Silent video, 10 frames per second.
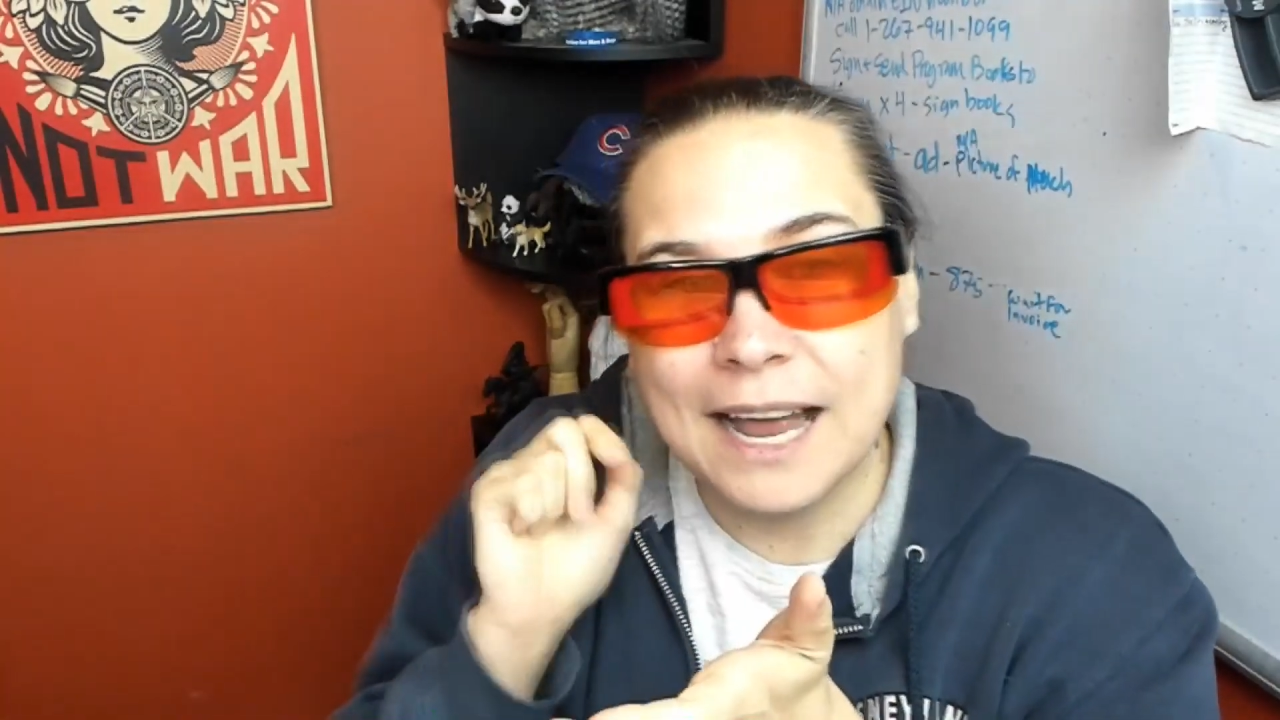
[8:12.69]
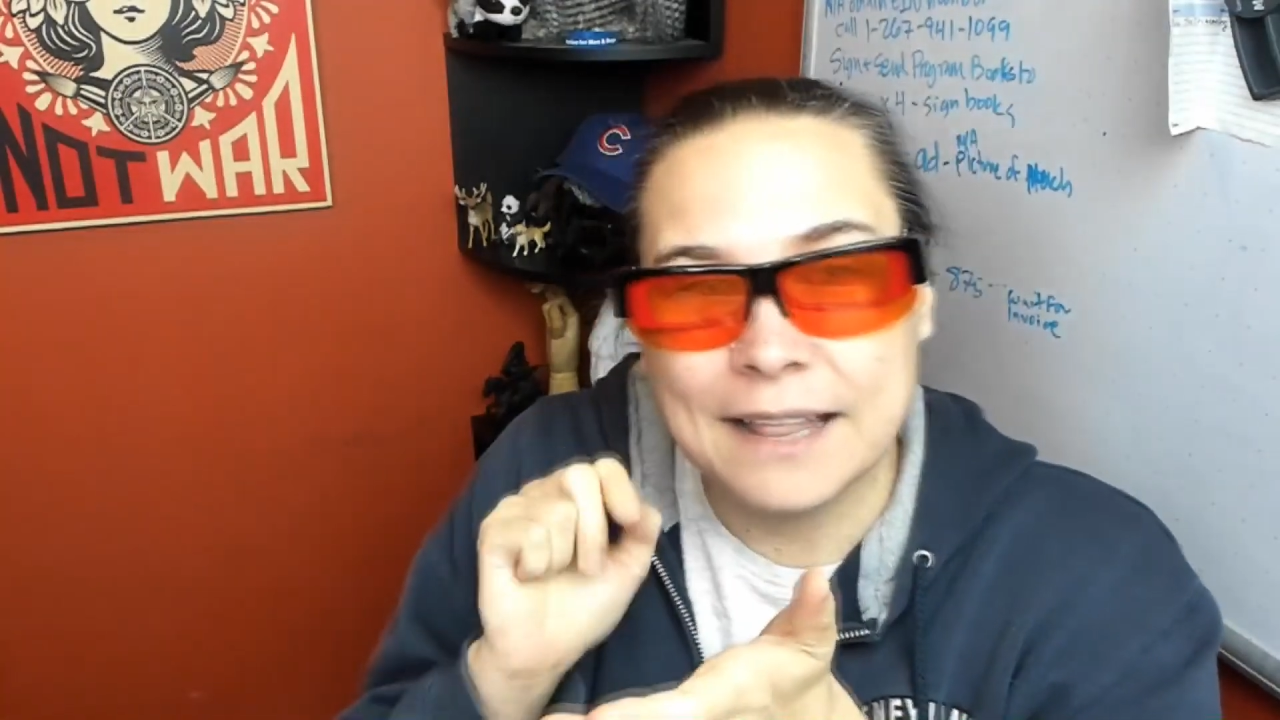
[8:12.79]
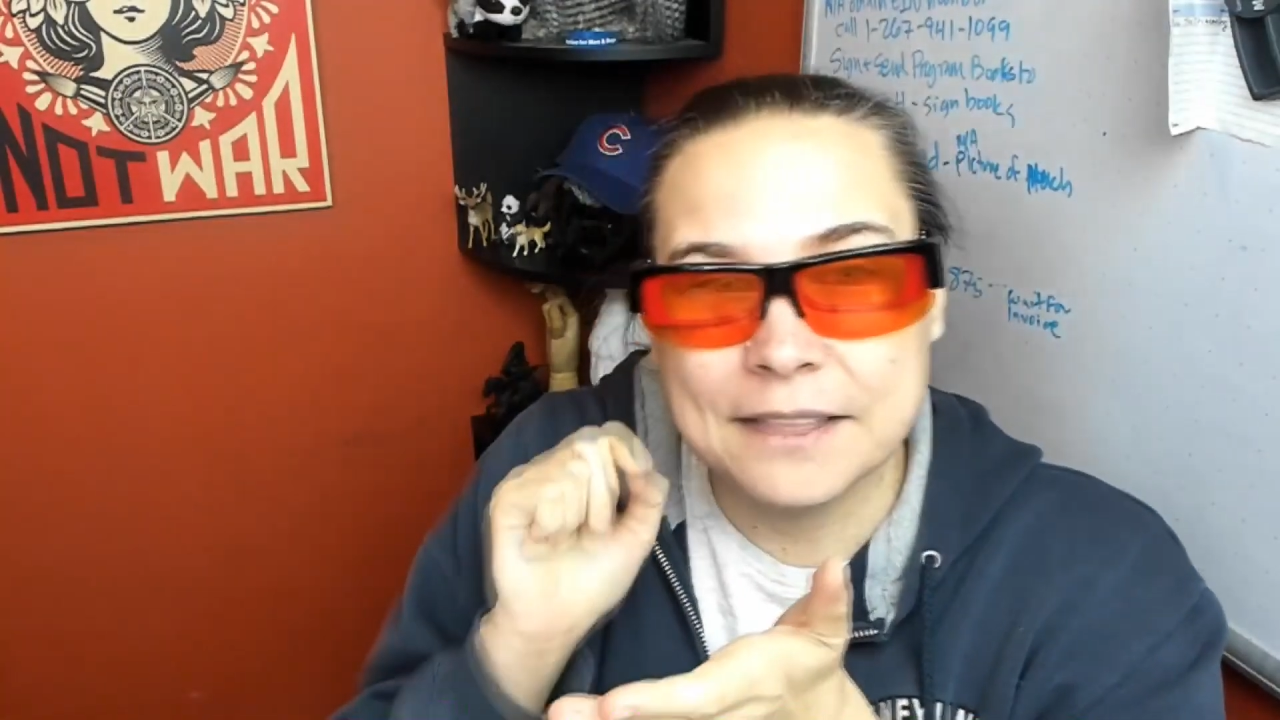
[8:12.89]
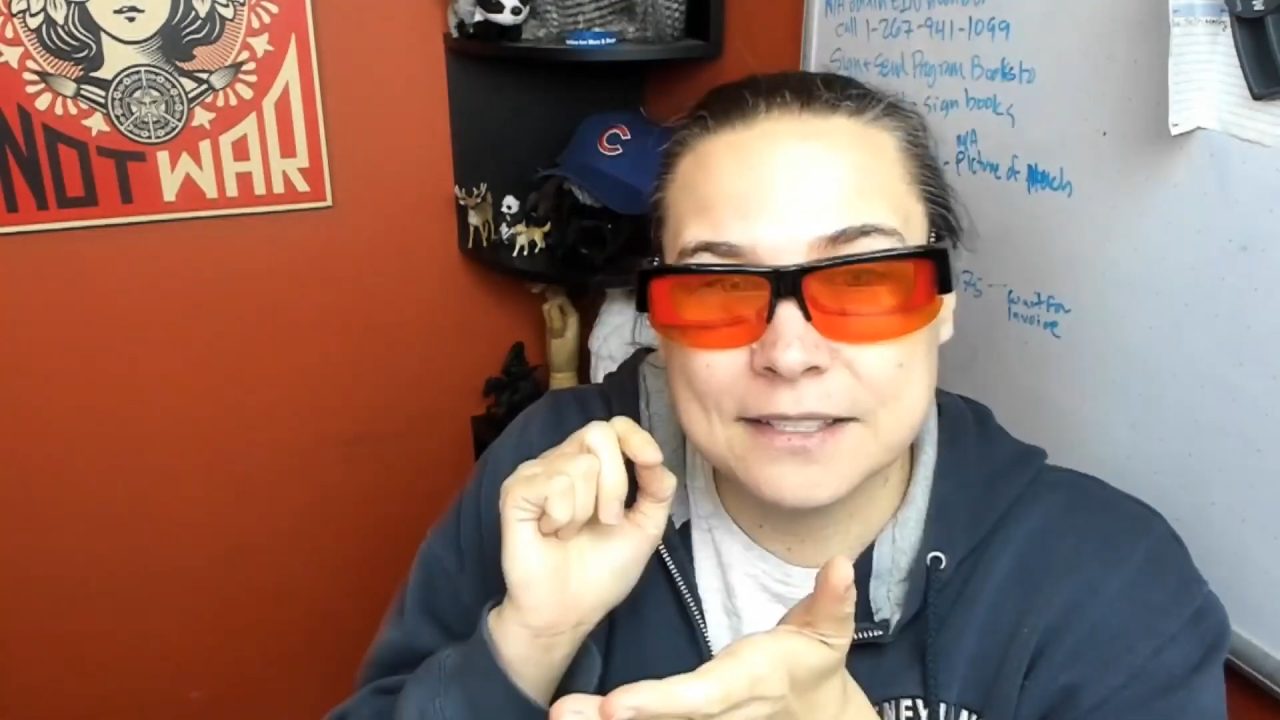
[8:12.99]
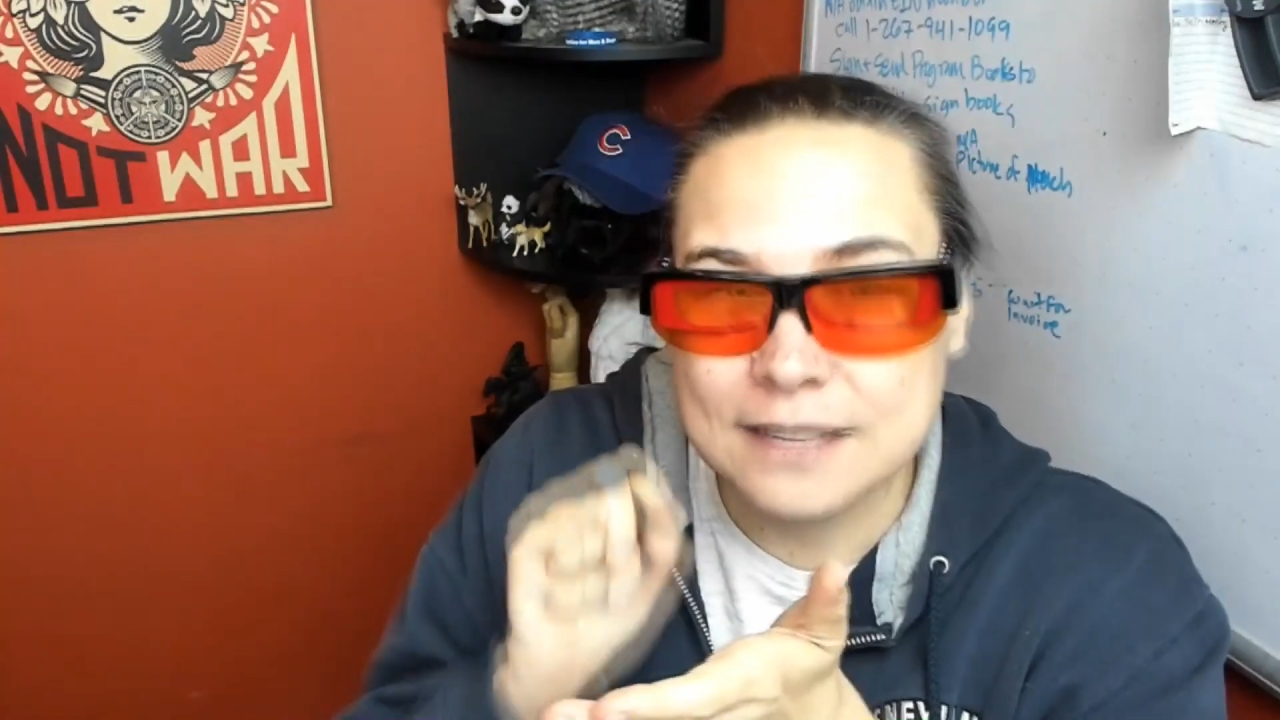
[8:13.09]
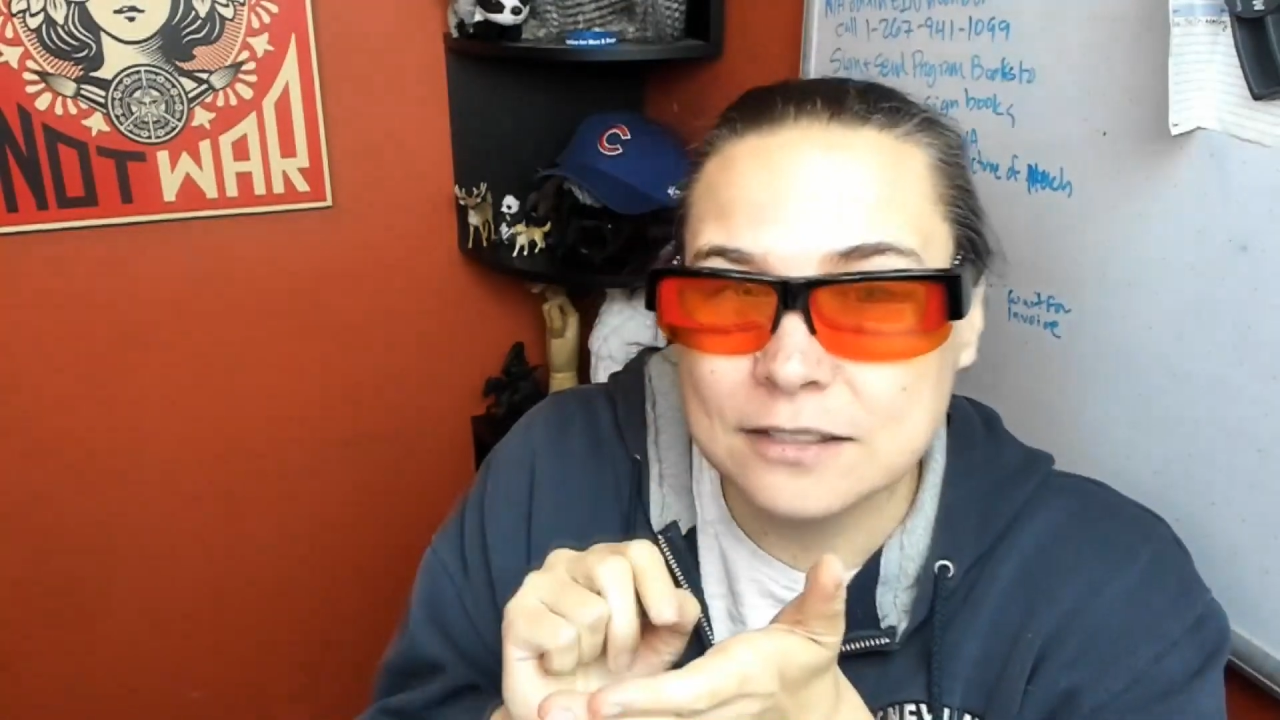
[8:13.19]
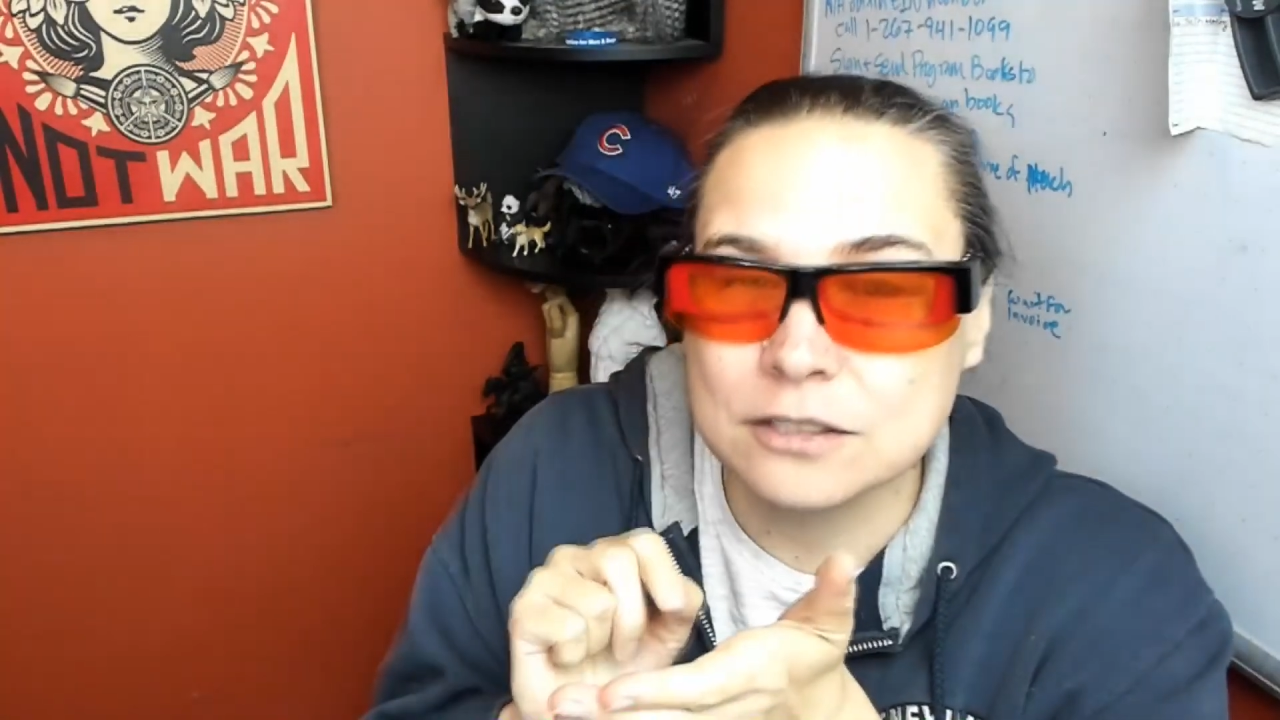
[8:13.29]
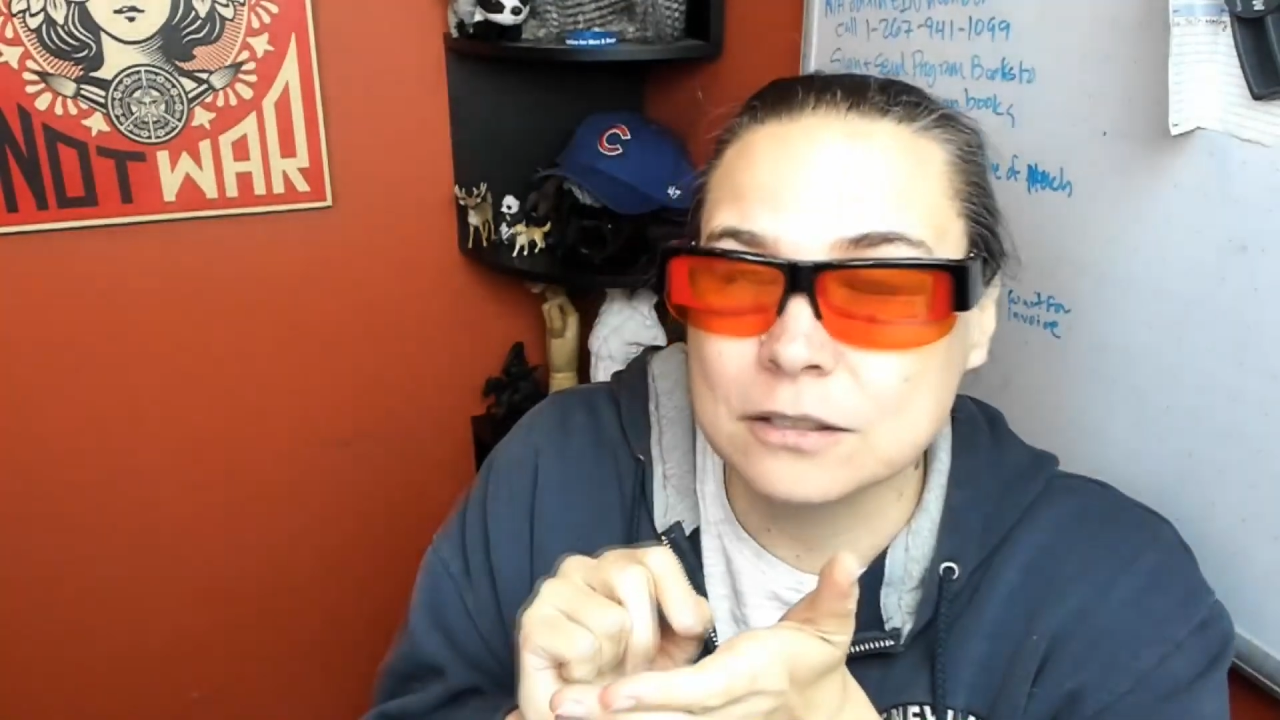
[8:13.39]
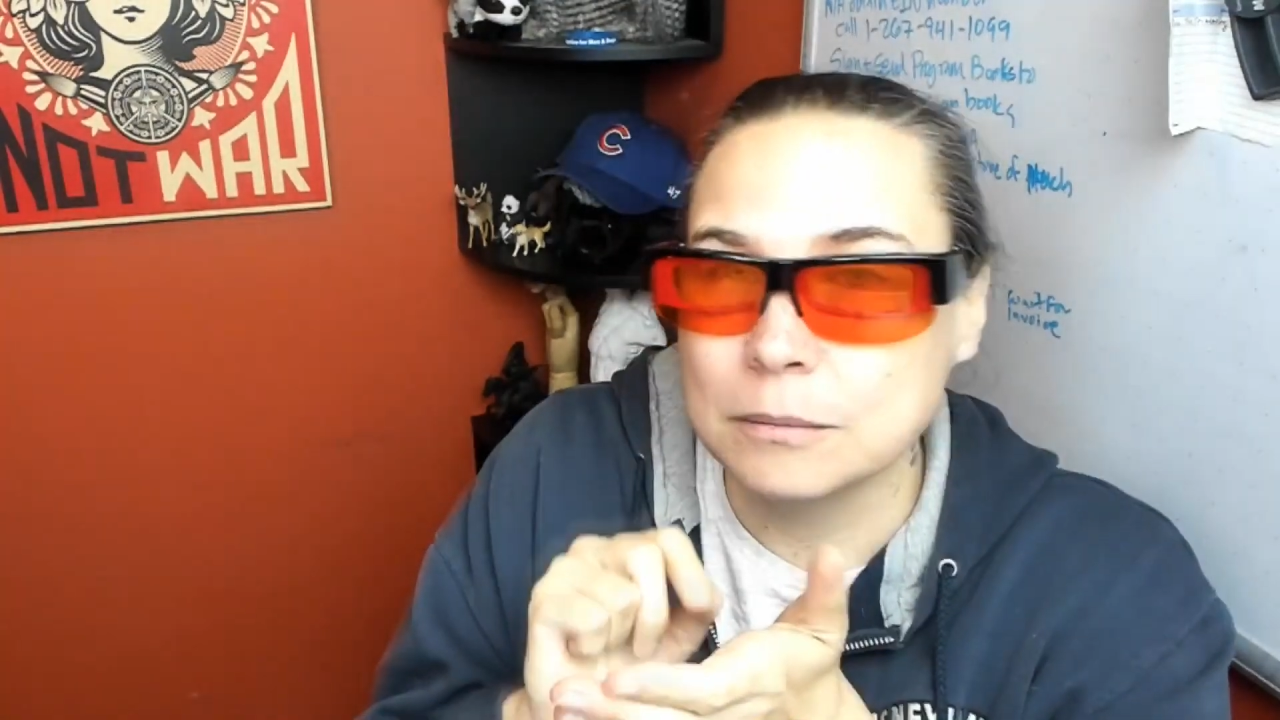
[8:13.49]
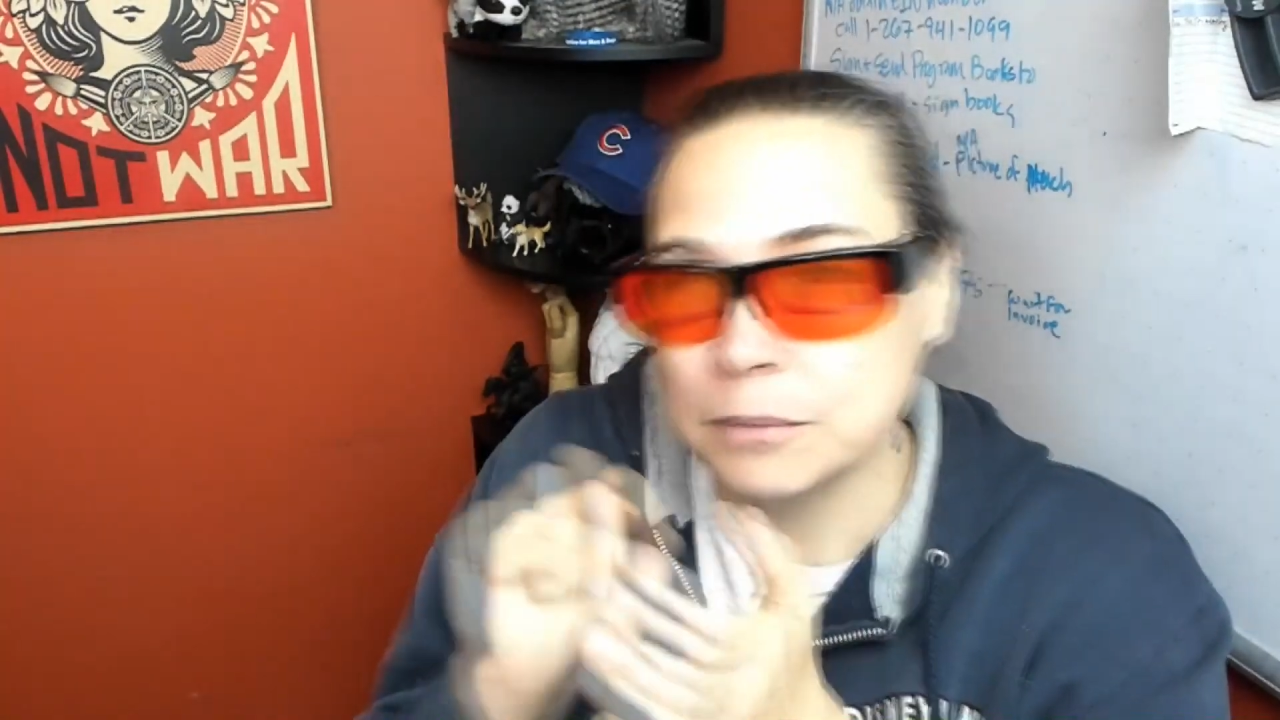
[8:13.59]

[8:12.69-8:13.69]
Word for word: at the center